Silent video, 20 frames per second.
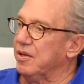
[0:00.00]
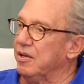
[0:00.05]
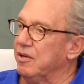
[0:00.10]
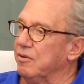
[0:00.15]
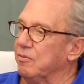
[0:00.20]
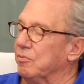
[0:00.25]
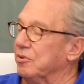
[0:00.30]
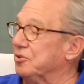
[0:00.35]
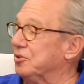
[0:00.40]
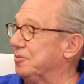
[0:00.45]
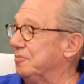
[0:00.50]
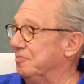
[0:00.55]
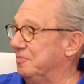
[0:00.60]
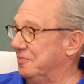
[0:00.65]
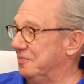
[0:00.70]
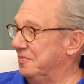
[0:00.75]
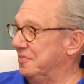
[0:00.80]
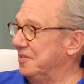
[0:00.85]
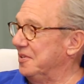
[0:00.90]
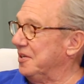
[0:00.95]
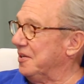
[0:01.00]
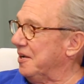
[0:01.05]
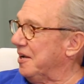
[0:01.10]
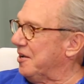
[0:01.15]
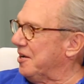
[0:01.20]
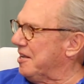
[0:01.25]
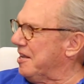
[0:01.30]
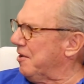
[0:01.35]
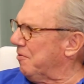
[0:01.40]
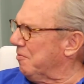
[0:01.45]
which I
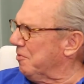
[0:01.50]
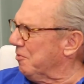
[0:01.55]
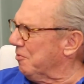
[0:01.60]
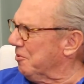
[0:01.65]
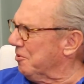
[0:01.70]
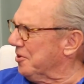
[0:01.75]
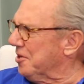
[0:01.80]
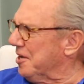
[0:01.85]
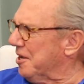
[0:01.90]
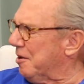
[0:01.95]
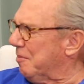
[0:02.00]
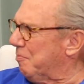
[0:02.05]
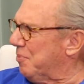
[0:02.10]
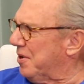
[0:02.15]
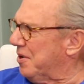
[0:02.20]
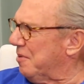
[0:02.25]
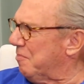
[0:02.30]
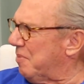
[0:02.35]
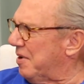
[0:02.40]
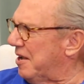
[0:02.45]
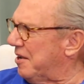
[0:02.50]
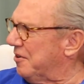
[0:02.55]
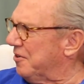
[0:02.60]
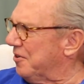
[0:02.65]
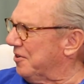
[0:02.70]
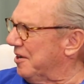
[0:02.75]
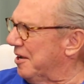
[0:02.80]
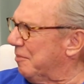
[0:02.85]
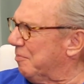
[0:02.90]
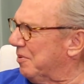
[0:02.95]
can't remember whether it got a patent or
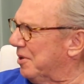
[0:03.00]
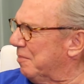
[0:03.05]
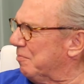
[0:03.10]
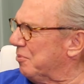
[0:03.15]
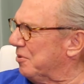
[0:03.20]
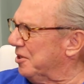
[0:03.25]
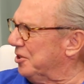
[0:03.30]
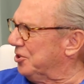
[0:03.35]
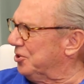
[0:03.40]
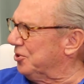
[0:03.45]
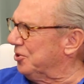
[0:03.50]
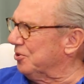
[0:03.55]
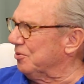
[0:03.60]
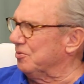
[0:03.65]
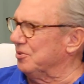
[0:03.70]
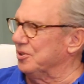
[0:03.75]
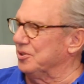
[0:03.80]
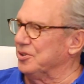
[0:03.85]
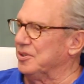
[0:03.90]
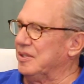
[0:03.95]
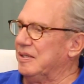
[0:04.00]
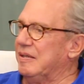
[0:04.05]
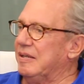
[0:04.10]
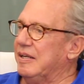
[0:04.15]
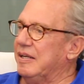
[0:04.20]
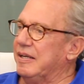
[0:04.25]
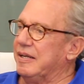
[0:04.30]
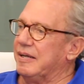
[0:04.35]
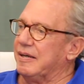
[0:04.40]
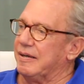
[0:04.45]
not, but I'm pretty sure it was.
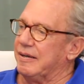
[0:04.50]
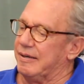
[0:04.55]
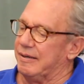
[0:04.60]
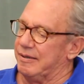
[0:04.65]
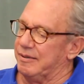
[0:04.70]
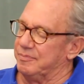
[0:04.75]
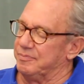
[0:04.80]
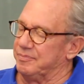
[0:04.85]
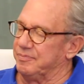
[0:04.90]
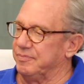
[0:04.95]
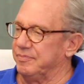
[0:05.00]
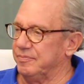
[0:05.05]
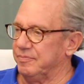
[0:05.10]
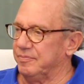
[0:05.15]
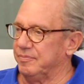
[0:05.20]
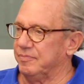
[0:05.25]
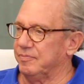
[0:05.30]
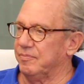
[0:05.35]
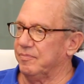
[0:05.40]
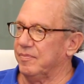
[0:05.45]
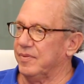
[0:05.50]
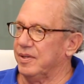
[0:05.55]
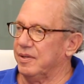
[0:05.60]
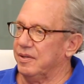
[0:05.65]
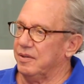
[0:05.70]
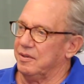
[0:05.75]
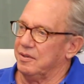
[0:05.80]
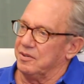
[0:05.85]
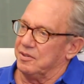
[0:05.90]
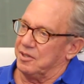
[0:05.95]

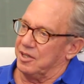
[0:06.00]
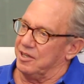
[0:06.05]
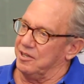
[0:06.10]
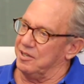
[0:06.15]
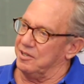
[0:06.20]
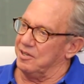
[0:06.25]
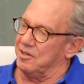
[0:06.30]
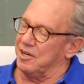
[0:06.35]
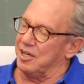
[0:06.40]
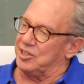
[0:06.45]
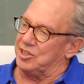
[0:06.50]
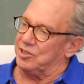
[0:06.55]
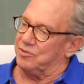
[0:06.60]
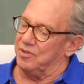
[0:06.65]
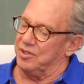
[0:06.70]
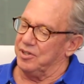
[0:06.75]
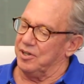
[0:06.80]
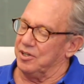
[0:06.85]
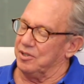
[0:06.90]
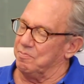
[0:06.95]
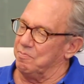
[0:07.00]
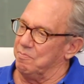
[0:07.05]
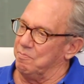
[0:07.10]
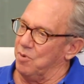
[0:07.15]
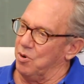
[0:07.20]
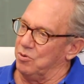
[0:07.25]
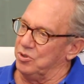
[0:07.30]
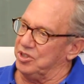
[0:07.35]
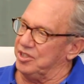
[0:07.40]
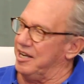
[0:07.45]
The guts of it are
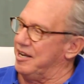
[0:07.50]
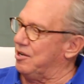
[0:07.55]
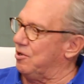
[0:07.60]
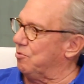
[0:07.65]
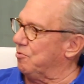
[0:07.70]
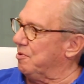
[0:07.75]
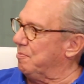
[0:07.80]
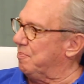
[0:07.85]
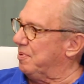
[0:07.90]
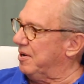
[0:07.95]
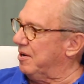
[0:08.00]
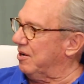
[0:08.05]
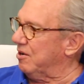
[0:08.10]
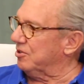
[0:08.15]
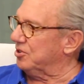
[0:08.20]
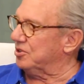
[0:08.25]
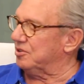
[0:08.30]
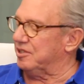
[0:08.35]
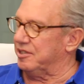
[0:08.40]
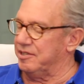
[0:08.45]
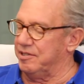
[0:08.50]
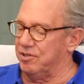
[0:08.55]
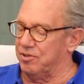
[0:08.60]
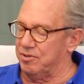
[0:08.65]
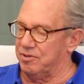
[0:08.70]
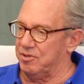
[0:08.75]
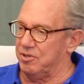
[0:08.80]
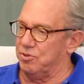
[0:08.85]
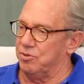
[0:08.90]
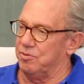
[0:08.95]
most ankle repairs. They either
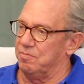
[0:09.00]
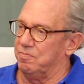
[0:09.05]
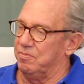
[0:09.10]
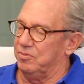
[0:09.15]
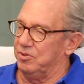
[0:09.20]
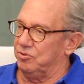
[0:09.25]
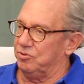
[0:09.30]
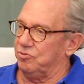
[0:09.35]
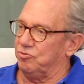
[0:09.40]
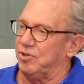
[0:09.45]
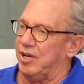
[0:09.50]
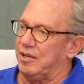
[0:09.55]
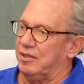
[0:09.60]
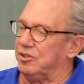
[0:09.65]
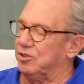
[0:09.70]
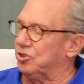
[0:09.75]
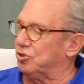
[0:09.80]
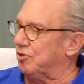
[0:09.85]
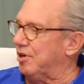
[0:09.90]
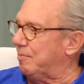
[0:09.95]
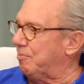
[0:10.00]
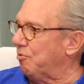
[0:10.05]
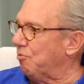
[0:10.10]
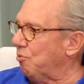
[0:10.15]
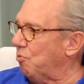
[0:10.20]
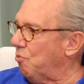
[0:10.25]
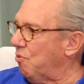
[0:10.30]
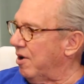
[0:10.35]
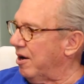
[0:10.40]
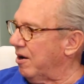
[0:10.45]
do strap a
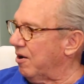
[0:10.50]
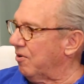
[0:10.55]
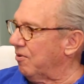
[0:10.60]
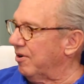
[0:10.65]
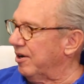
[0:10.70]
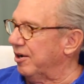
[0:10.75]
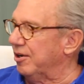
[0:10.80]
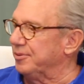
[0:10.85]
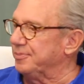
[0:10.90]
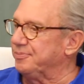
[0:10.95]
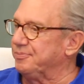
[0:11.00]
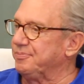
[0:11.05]
wire around,